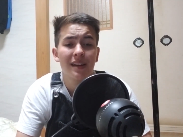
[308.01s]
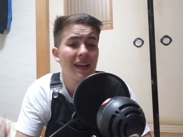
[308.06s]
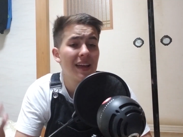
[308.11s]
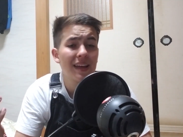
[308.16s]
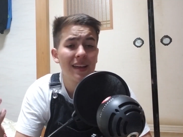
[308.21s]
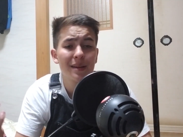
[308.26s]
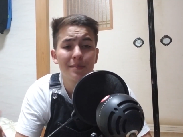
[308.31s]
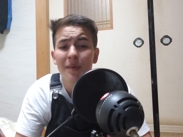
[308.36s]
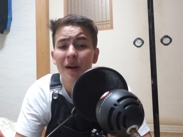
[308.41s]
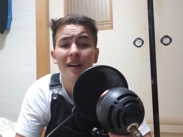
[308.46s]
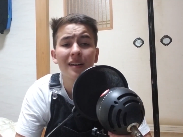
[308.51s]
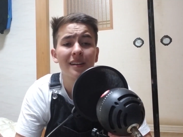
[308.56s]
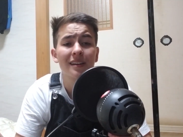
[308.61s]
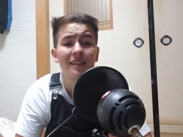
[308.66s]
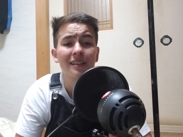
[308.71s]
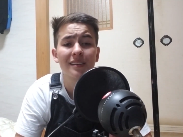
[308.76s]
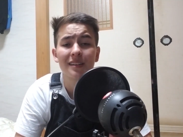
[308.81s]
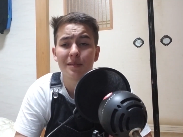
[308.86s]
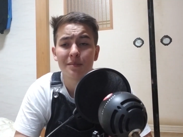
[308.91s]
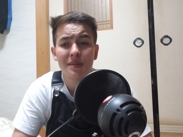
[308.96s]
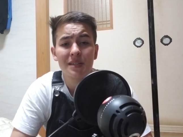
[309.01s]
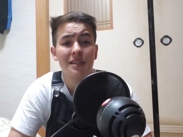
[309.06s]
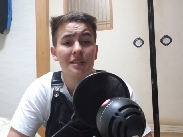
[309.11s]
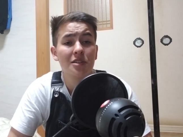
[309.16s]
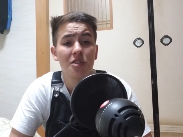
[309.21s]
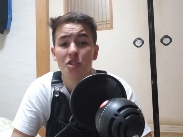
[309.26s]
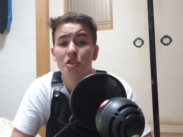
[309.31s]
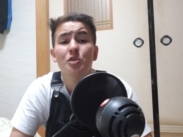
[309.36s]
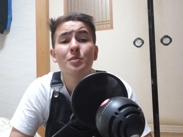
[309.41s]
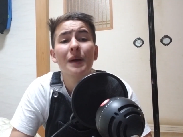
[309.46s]
a manga. It can
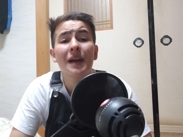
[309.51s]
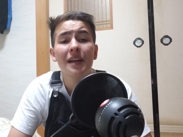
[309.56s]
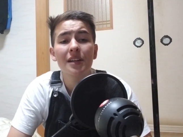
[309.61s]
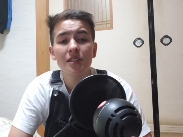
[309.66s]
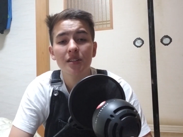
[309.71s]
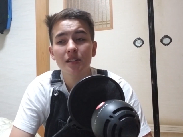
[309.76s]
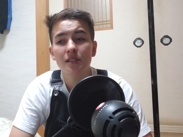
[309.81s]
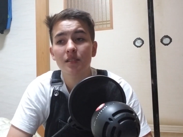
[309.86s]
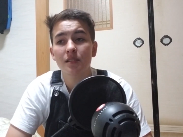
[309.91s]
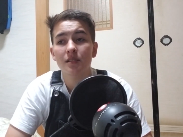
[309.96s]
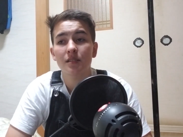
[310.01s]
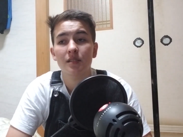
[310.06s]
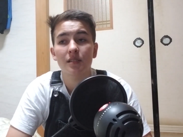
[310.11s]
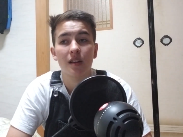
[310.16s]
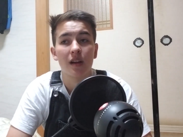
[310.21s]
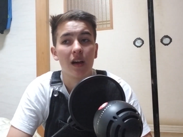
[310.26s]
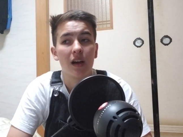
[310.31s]
be 2 pages.